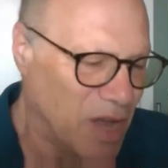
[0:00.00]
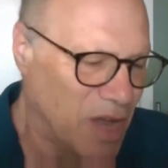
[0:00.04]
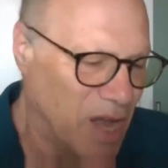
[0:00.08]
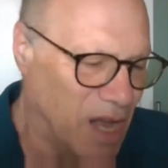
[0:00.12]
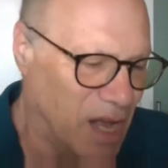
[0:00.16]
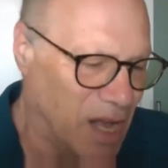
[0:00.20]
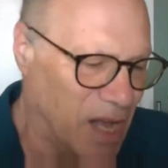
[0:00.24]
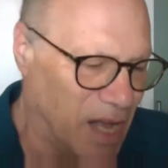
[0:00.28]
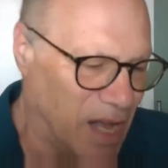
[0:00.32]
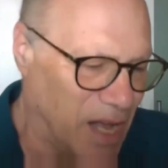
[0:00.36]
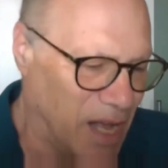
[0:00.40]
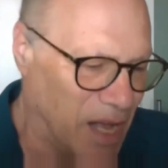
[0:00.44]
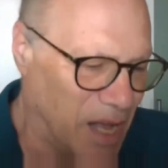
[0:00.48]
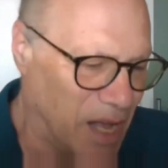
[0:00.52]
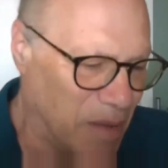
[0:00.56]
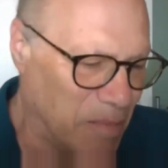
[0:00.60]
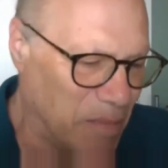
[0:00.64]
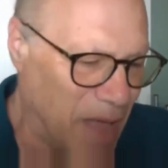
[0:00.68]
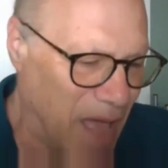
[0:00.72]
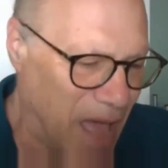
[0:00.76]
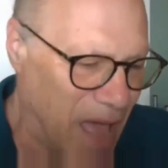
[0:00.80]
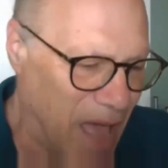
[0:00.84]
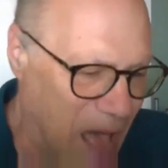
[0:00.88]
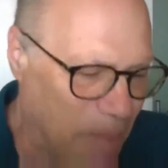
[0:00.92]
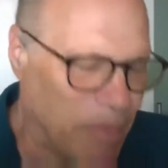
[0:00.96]
um,
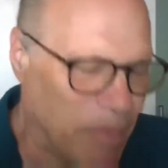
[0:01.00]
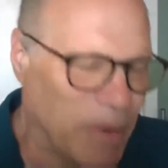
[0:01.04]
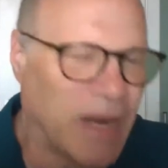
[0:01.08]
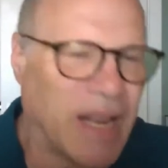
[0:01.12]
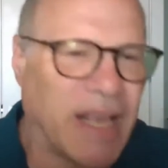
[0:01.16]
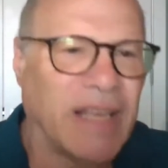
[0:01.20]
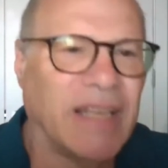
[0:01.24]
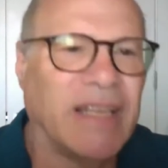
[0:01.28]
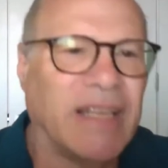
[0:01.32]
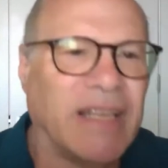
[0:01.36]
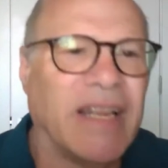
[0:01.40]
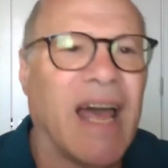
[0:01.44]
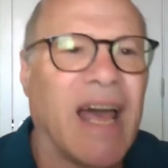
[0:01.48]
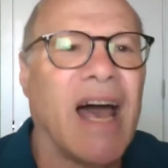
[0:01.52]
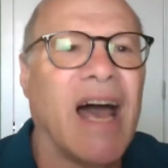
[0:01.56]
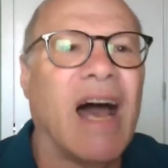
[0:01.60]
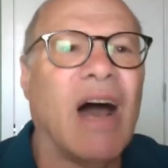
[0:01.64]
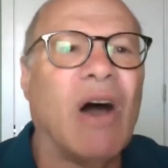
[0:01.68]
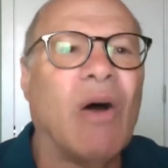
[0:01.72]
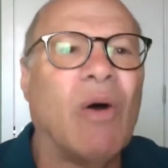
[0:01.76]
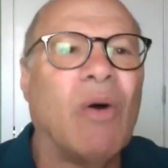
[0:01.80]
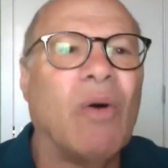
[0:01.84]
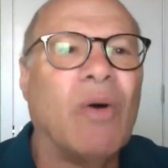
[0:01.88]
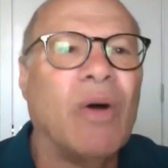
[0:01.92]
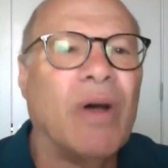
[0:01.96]
happening
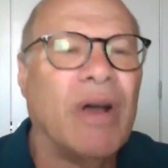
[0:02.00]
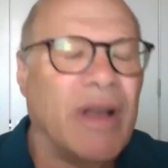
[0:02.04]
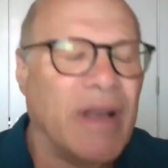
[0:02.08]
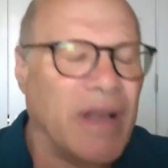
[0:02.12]
now,